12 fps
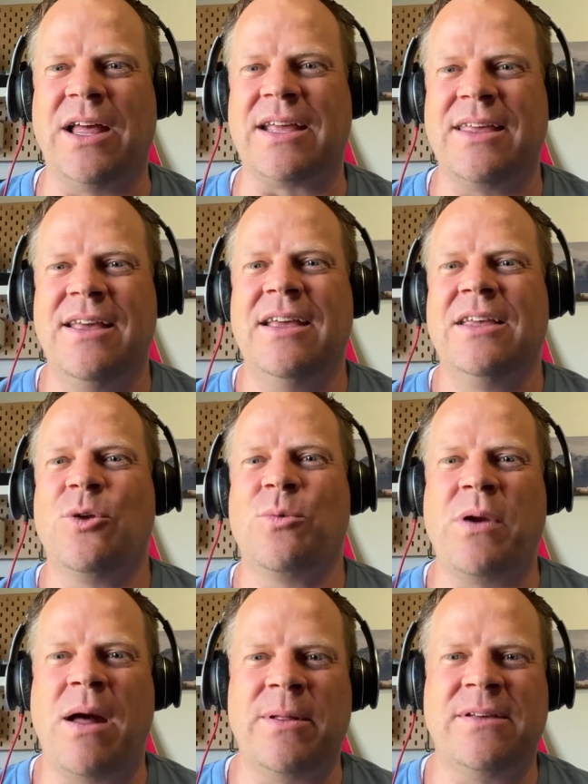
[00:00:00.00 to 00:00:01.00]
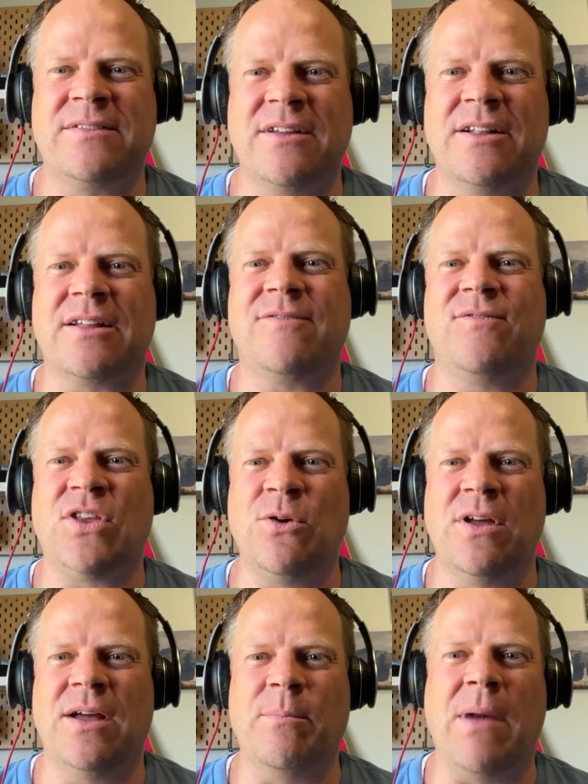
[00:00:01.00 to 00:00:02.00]
Like you were probably still
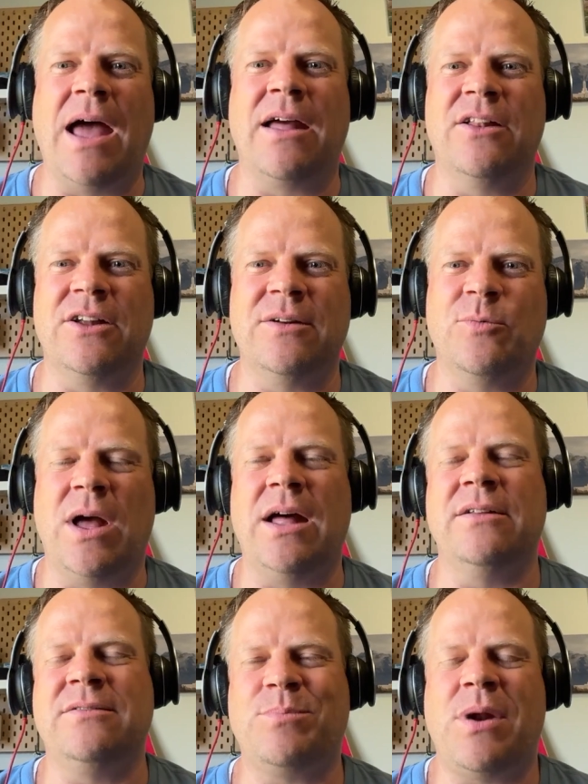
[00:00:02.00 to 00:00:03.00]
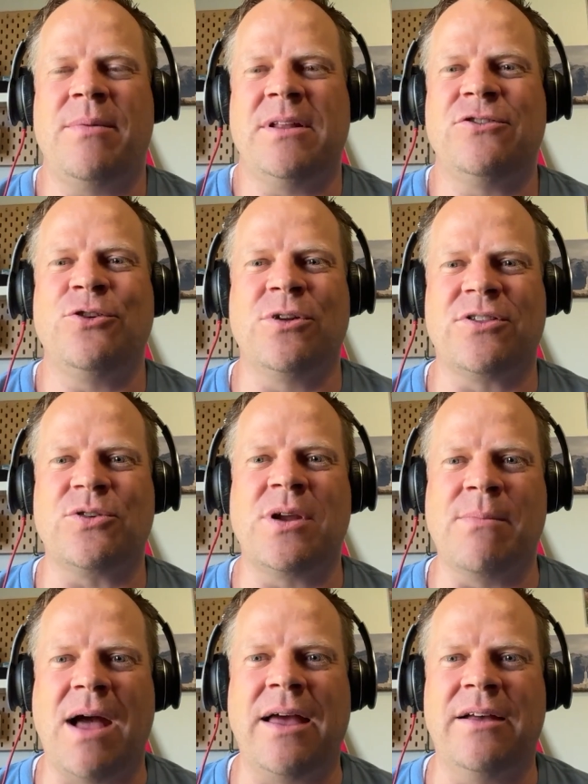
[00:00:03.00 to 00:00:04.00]
a mile or well, probably 2 to 3
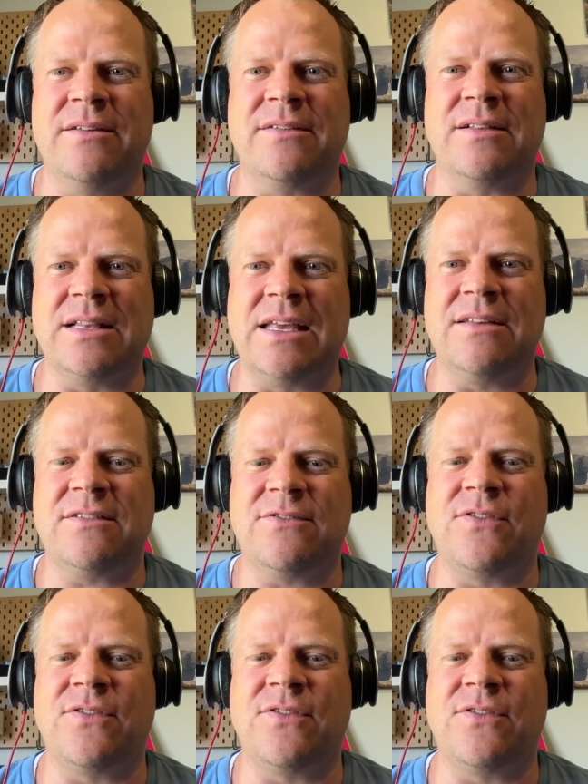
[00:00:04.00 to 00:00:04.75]
miles at least